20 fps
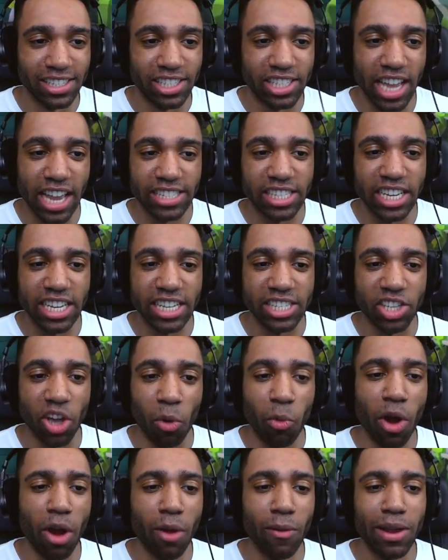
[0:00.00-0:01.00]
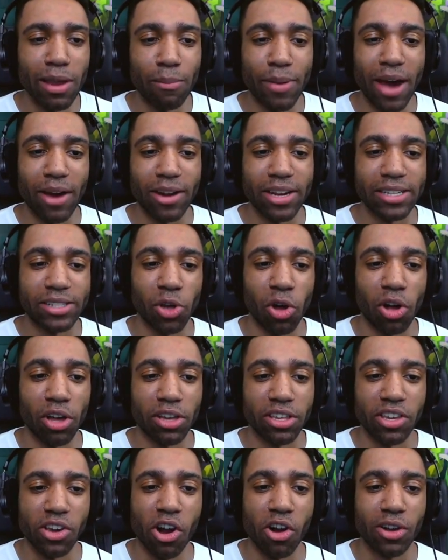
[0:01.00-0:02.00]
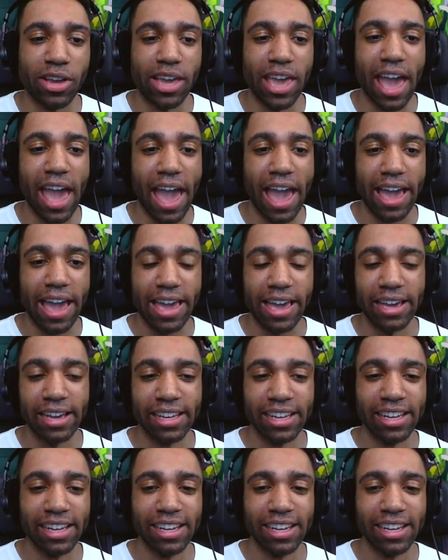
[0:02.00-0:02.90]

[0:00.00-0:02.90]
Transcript: JD, don't worry about it, doll. You're okay.